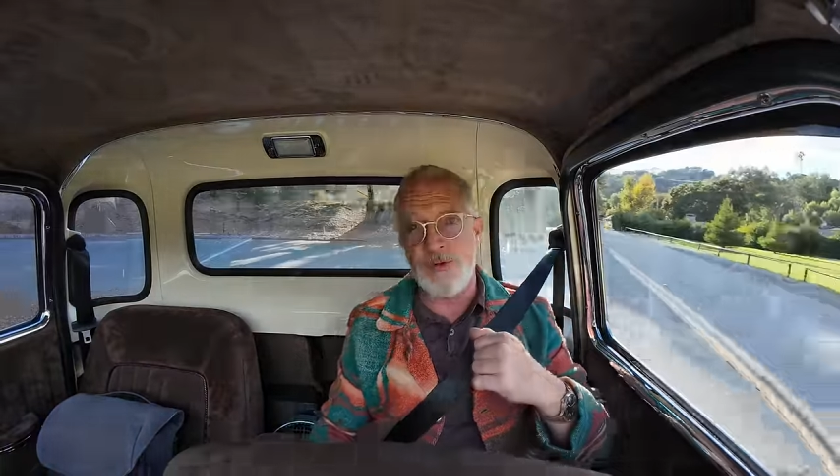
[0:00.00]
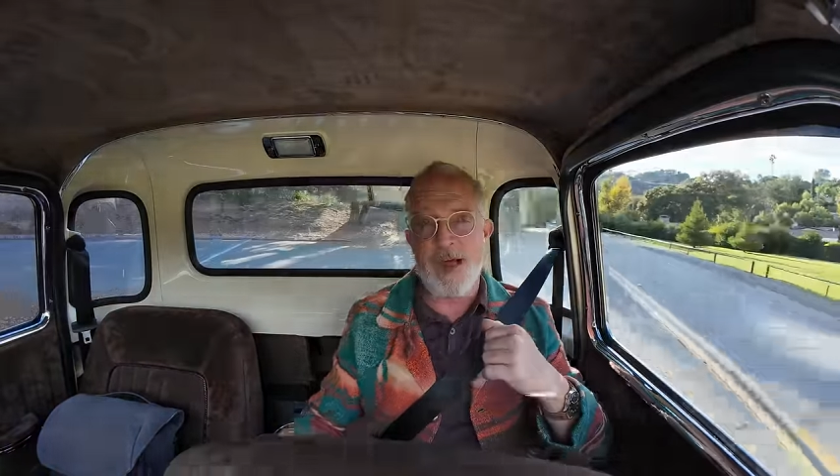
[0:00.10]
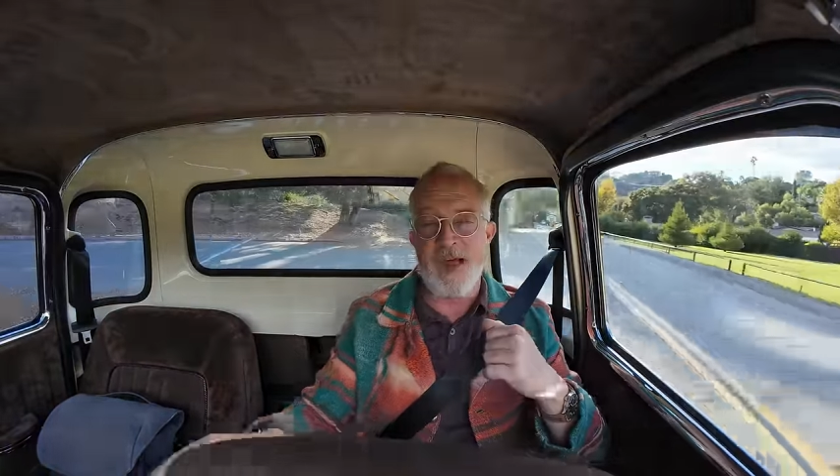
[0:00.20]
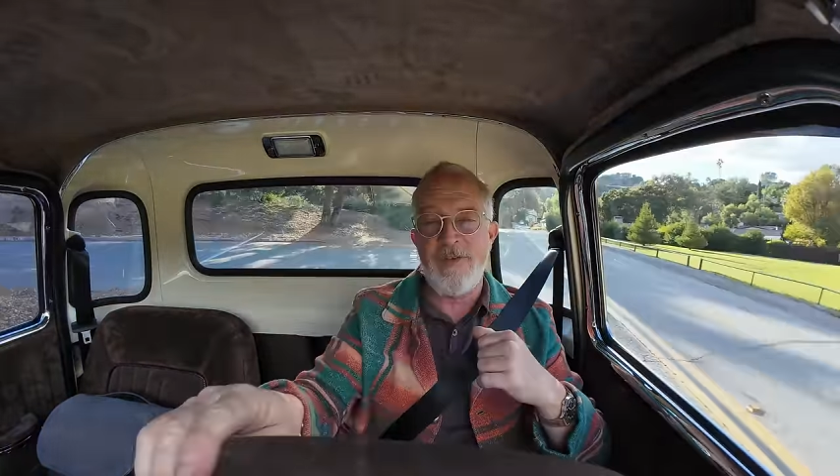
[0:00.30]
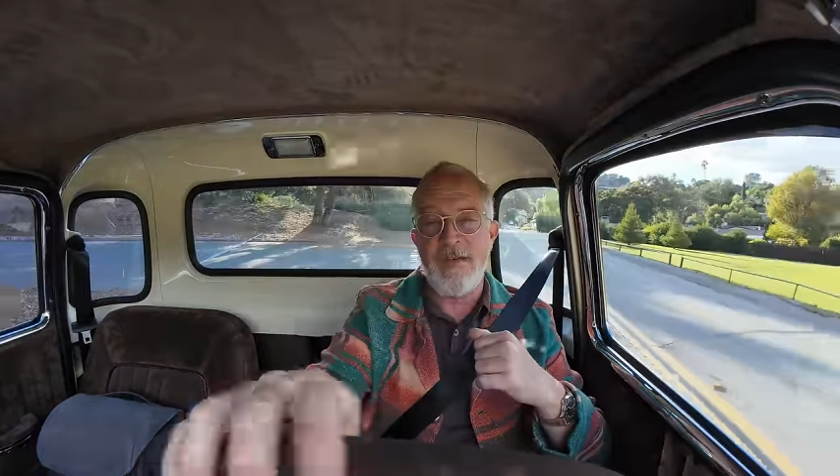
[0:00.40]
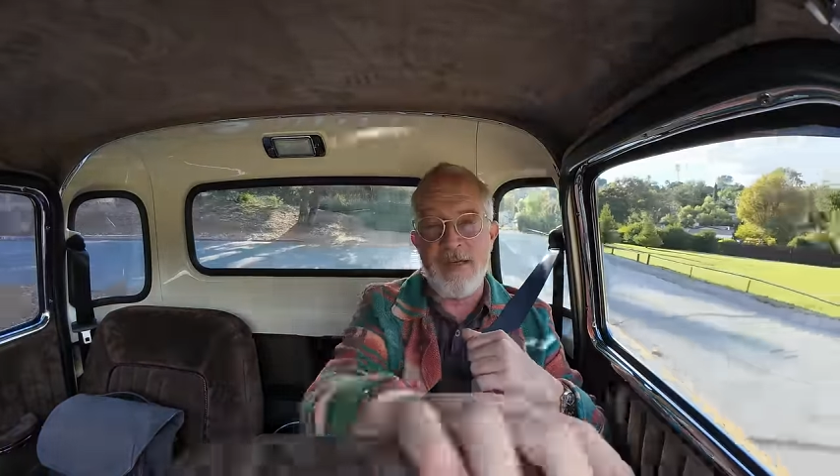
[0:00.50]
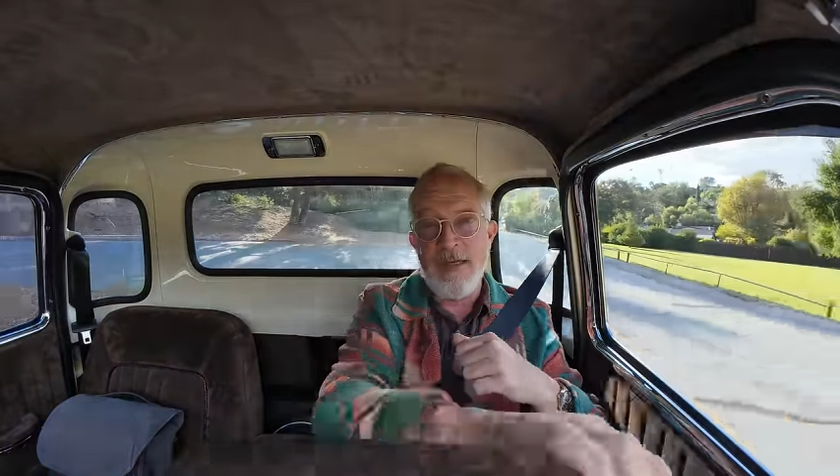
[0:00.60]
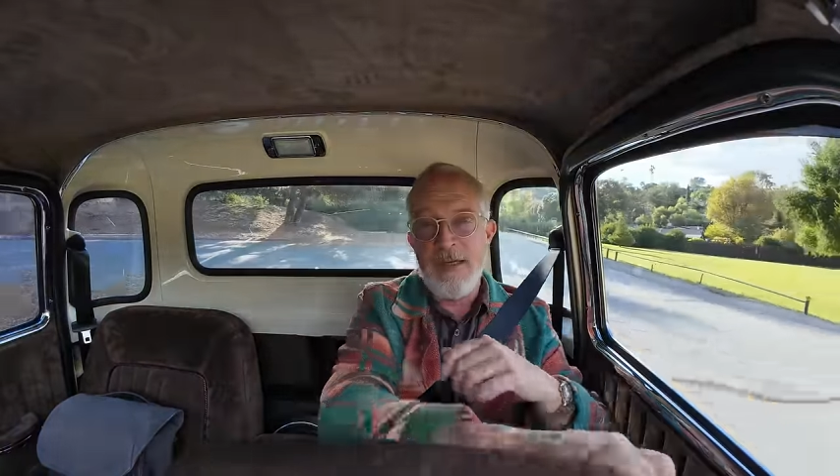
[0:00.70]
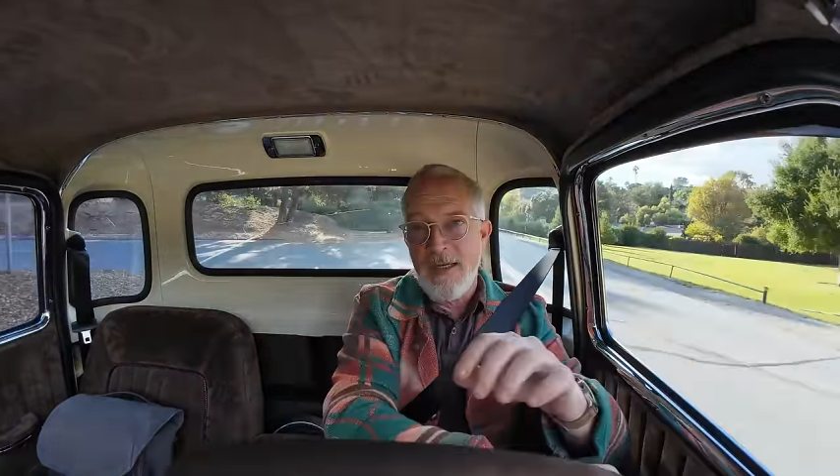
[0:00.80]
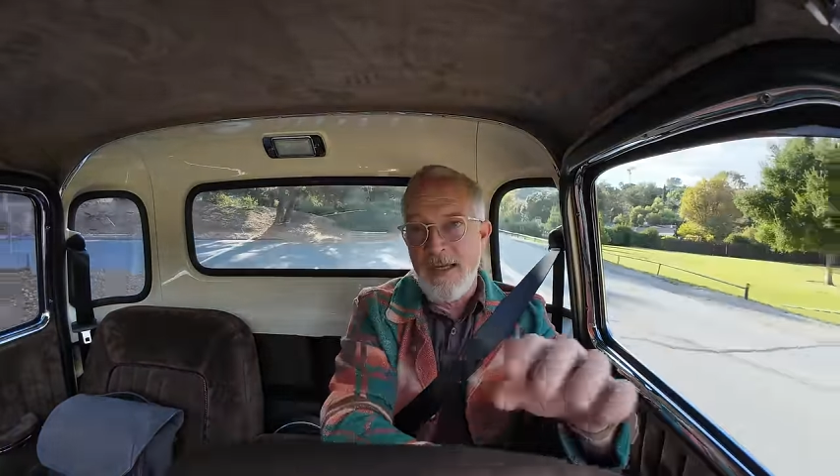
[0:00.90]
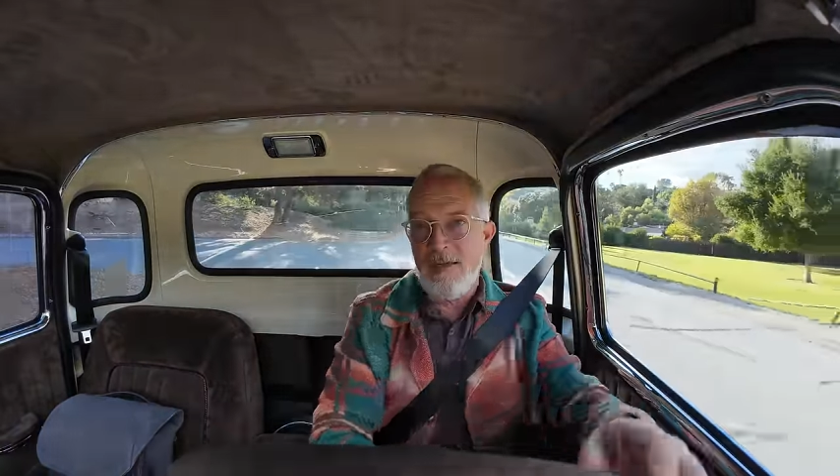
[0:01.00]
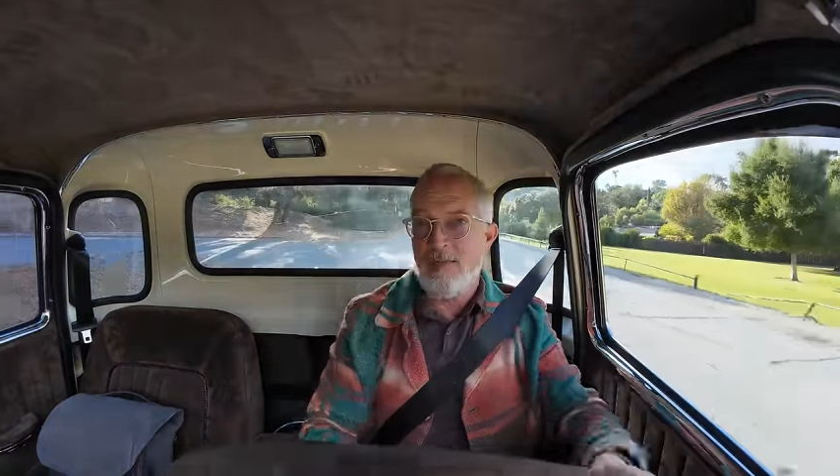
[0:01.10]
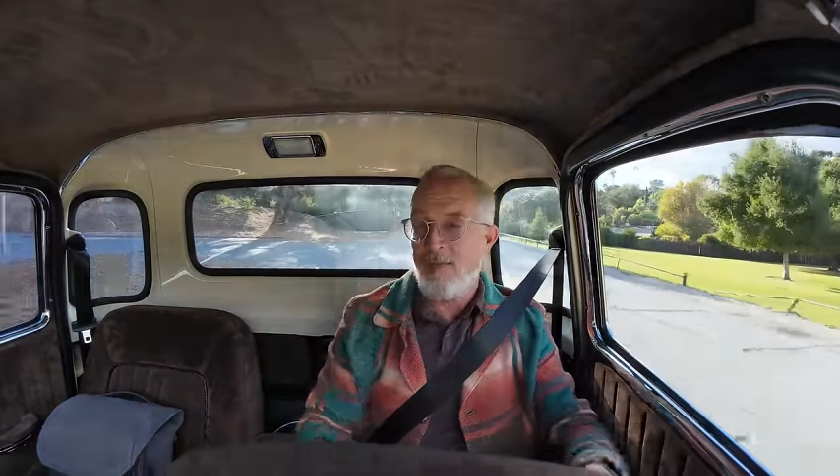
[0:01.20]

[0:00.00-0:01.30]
driving and